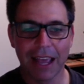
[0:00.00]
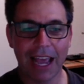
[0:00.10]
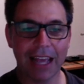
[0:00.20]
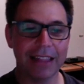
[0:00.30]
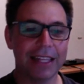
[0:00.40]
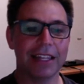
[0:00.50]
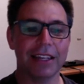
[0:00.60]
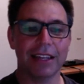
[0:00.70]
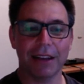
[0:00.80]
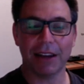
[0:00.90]
And
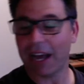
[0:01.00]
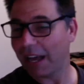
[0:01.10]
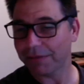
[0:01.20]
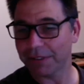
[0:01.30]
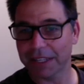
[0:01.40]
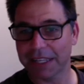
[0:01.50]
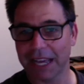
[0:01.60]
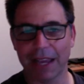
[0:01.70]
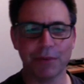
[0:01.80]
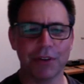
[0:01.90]
then after the
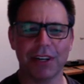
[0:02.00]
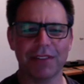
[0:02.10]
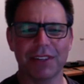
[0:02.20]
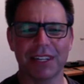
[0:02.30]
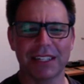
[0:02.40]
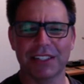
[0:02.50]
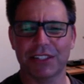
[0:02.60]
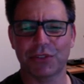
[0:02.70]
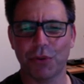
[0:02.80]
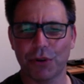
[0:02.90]
game, you don't even need to
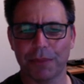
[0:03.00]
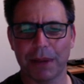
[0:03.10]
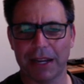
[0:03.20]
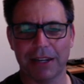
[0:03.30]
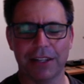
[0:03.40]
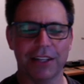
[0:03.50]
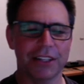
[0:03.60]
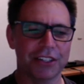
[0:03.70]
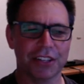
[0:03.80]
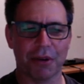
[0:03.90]
talk about it. You can
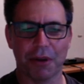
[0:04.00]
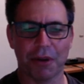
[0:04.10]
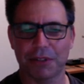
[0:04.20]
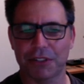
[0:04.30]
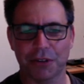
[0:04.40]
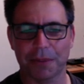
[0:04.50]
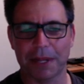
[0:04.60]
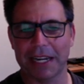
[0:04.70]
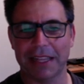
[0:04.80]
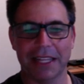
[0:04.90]
just go home and just talk
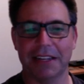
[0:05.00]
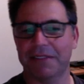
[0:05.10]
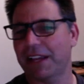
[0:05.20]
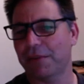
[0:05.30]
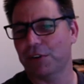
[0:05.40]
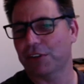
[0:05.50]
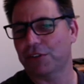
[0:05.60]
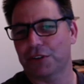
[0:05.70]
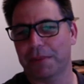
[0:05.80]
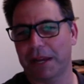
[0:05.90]
about anything. And if they want to
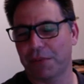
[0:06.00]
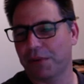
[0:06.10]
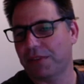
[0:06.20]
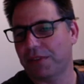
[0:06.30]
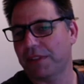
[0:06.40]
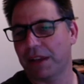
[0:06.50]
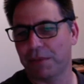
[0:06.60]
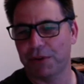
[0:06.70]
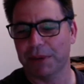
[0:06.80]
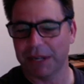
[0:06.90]
talk about it with you, they
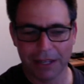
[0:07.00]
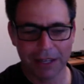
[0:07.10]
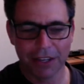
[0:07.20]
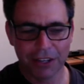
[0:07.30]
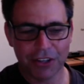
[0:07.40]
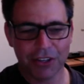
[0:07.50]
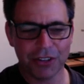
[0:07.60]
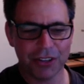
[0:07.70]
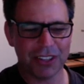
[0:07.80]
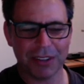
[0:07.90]
will. But
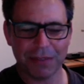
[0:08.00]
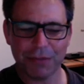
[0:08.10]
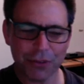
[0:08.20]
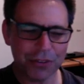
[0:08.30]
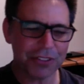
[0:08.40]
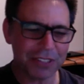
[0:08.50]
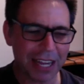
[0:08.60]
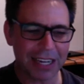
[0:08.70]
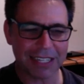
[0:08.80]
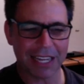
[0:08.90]
if you just
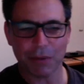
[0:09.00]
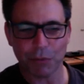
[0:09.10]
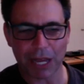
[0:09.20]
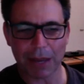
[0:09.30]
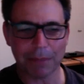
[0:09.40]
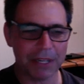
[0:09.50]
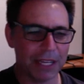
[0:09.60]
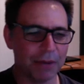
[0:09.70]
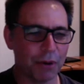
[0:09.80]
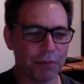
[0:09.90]
start saying what happened
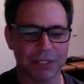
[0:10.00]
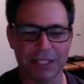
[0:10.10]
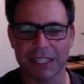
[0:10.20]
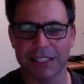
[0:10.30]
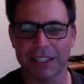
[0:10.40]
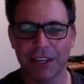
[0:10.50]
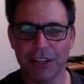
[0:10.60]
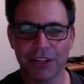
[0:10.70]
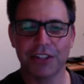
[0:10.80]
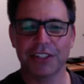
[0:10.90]
here, what was this,
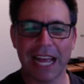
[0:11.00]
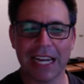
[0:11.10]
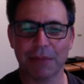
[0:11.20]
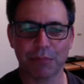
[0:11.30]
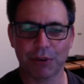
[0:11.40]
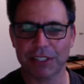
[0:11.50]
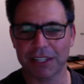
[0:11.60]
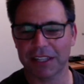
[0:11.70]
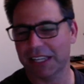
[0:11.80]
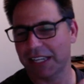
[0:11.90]
you're just adding pressure
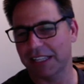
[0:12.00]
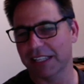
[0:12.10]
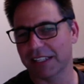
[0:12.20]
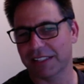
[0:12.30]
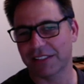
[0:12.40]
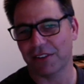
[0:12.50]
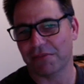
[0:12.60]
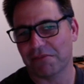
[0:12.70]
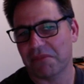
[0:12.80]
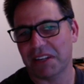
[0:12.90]
to the kid that's not
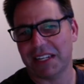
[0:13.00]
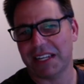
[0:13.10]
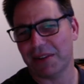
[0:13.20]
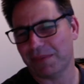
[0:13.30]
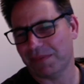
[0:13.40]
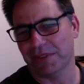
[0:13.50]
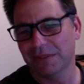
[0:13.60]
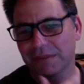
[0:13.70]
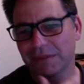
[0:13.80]
really helpful.